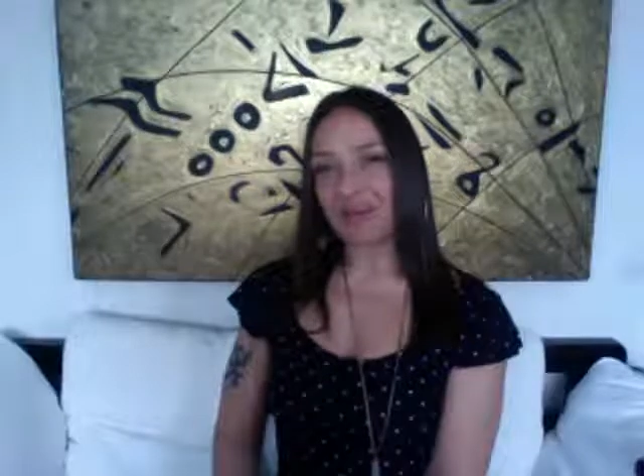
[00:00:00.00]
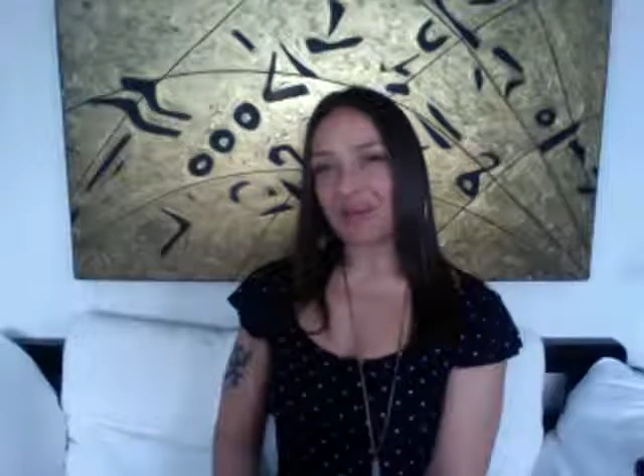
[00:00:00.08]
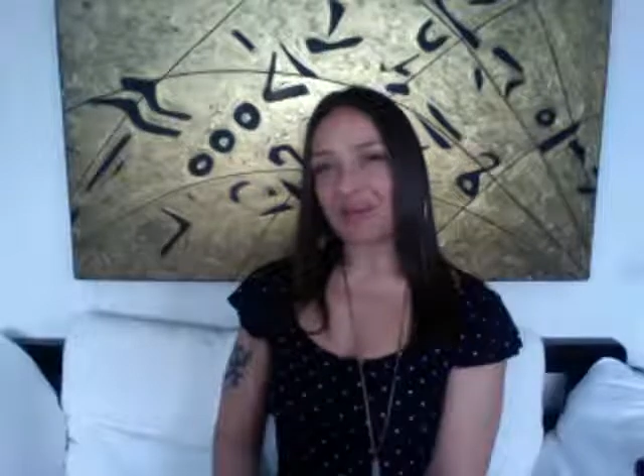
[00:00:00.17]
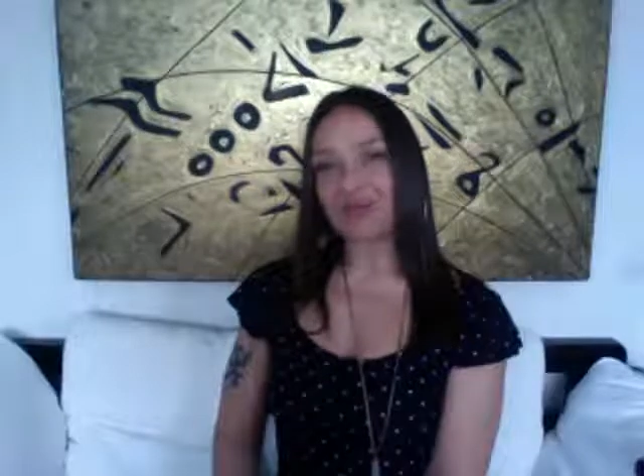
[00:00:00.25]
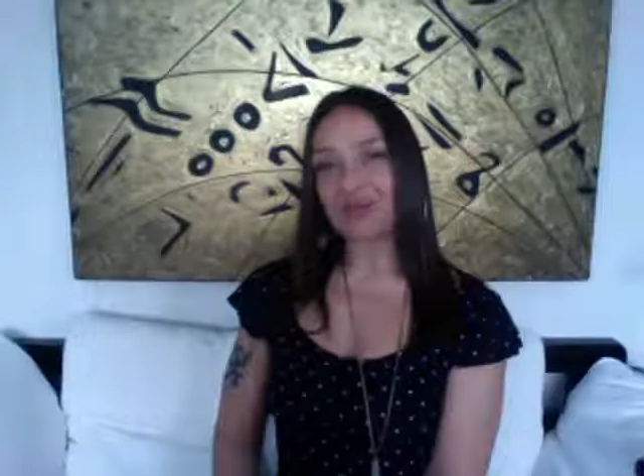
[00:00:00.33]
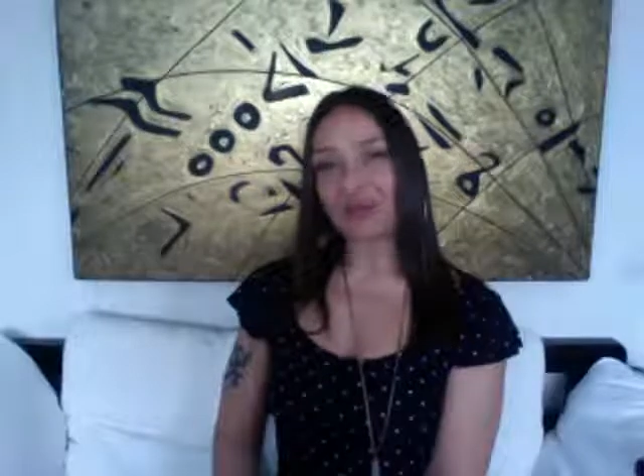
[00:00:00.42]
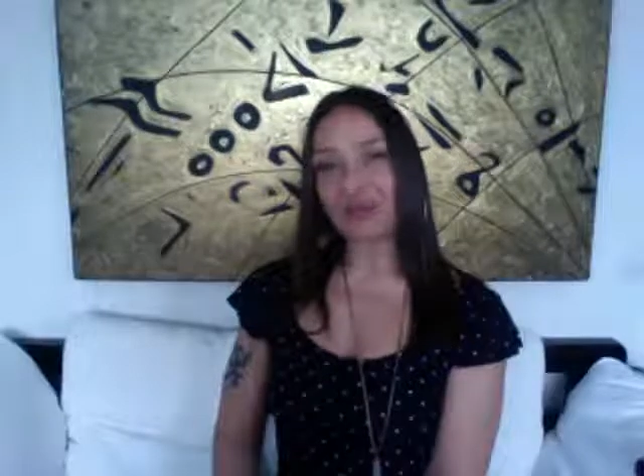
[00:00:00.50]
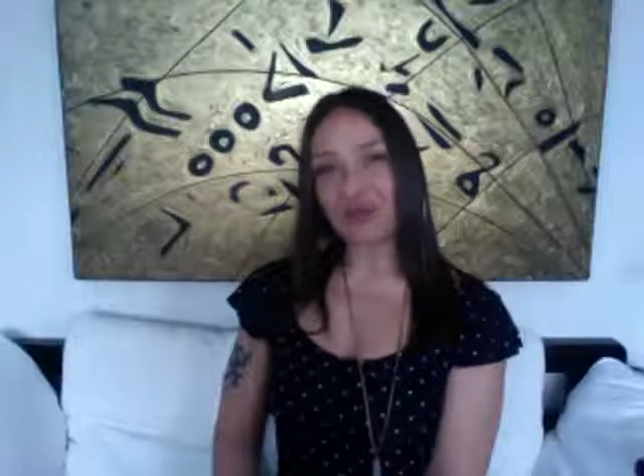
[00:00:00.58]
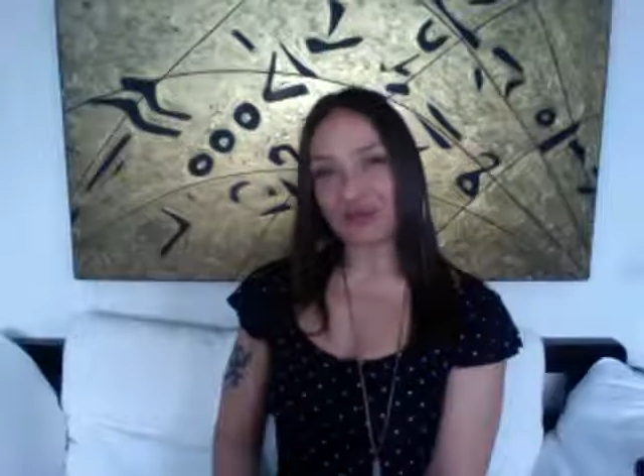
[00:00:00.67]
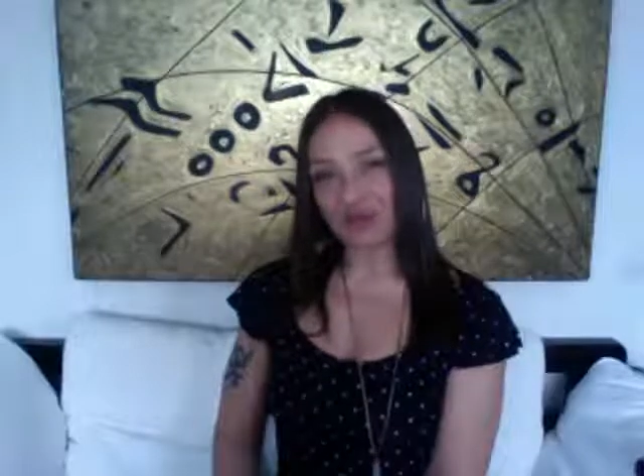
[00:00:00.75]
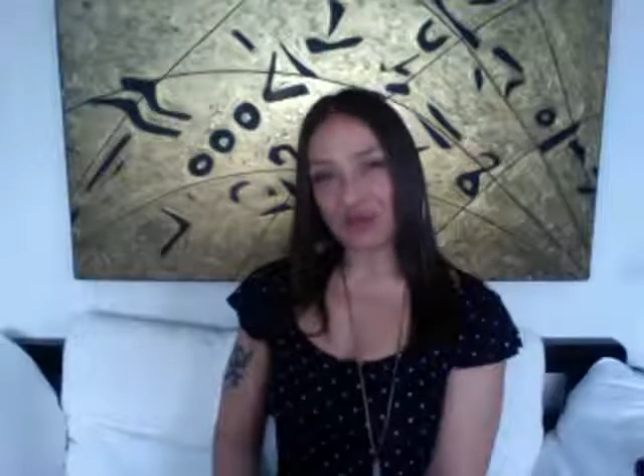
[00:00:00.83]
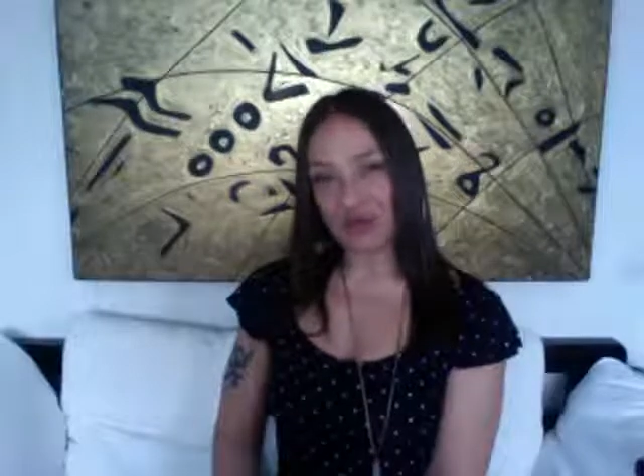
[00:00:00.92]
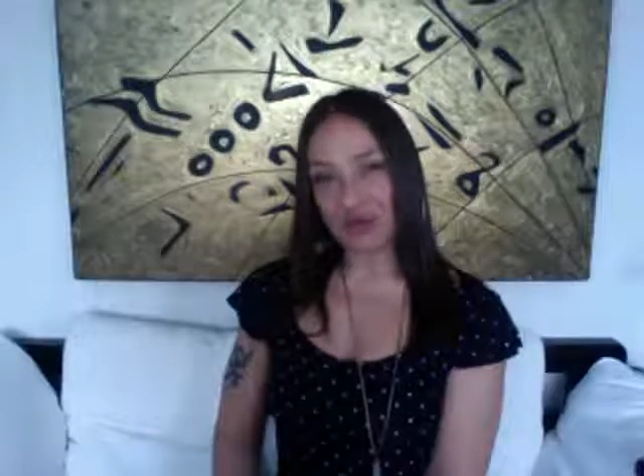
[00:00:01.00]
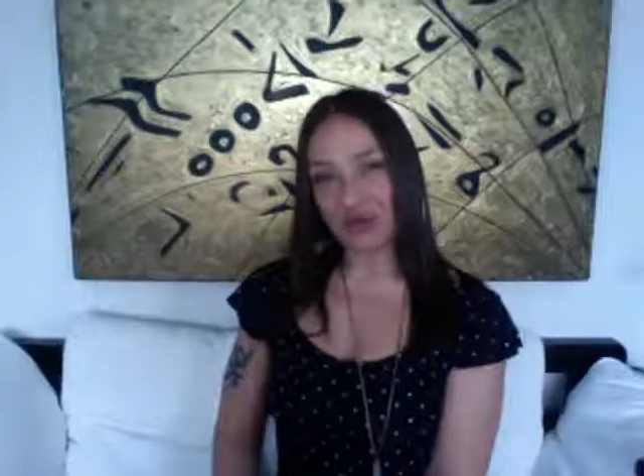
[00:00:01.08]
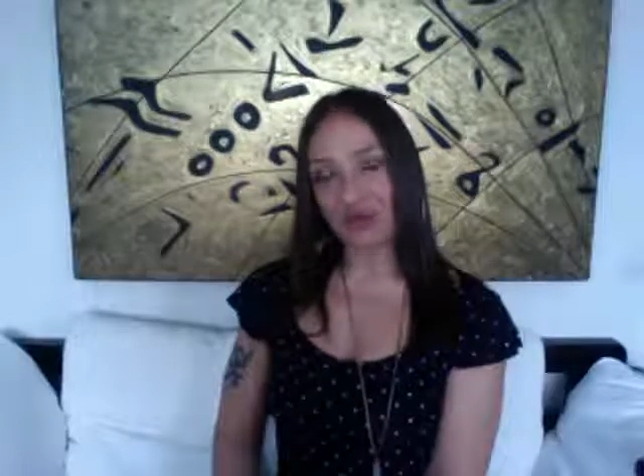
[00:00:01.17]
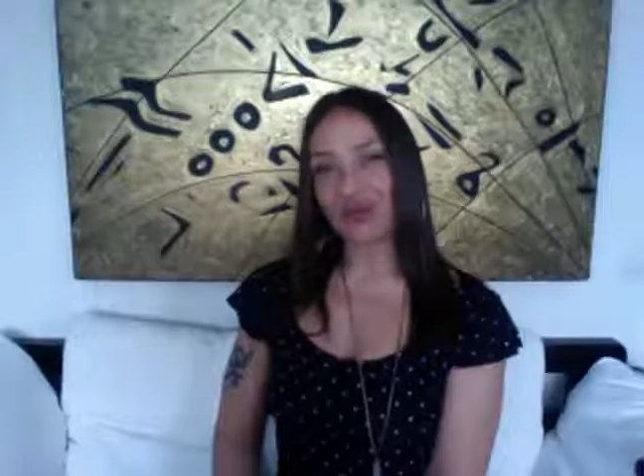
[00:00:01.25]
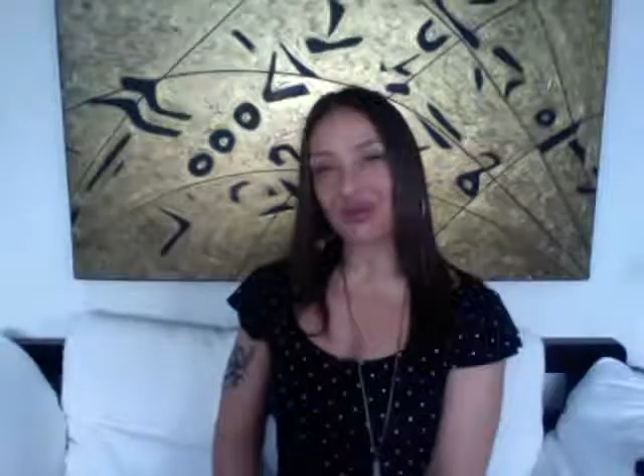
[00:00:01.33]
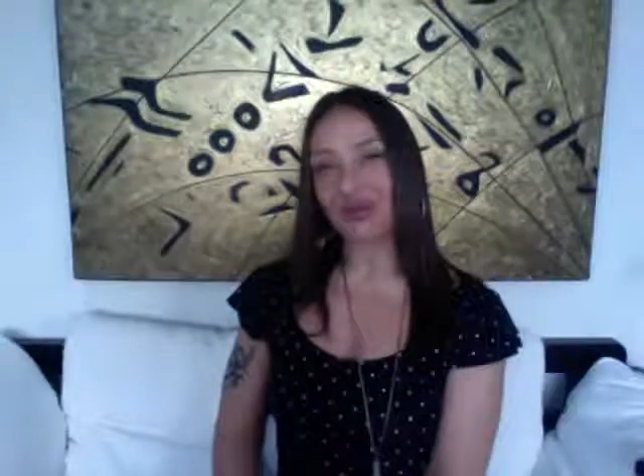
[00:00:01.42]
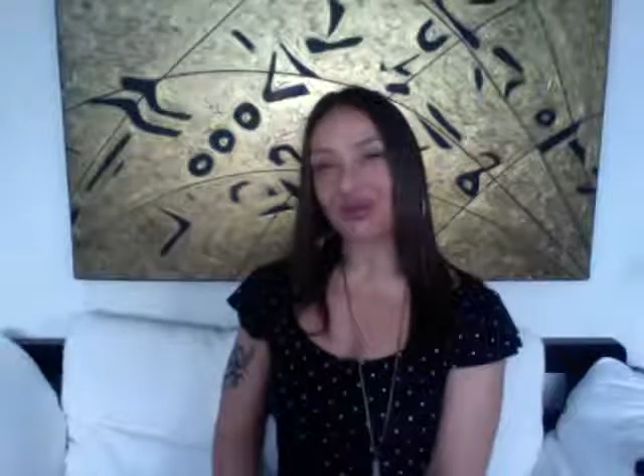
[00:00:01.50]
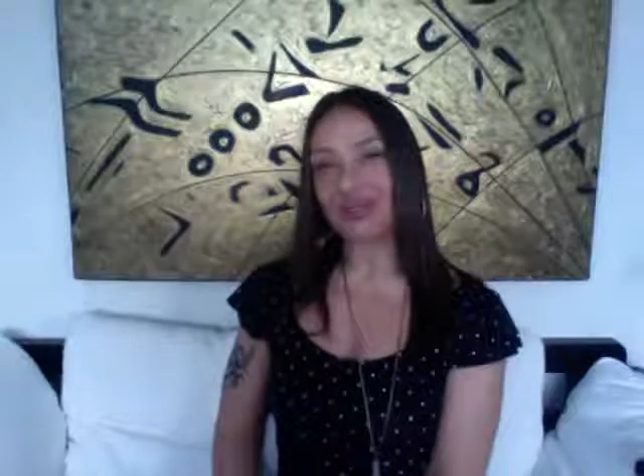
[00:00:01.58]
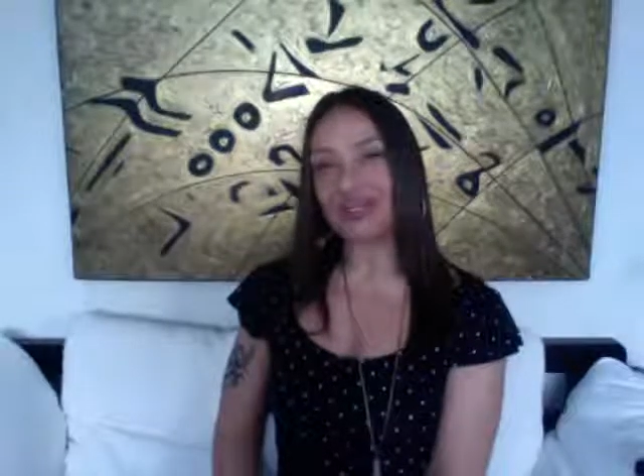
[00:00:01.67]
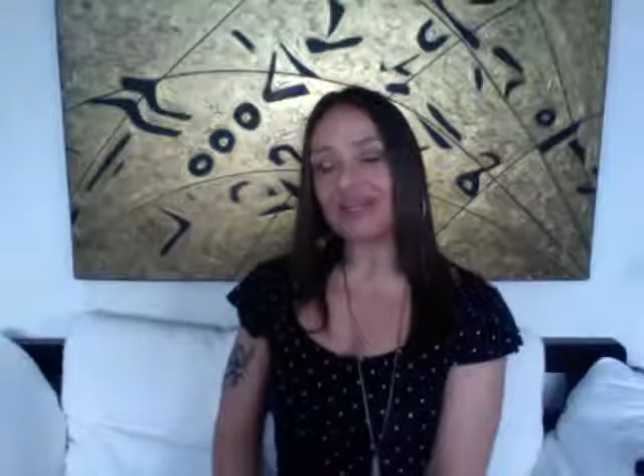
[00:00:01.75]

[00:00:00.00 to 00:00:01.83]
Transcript: and I'm so grateful to share with you.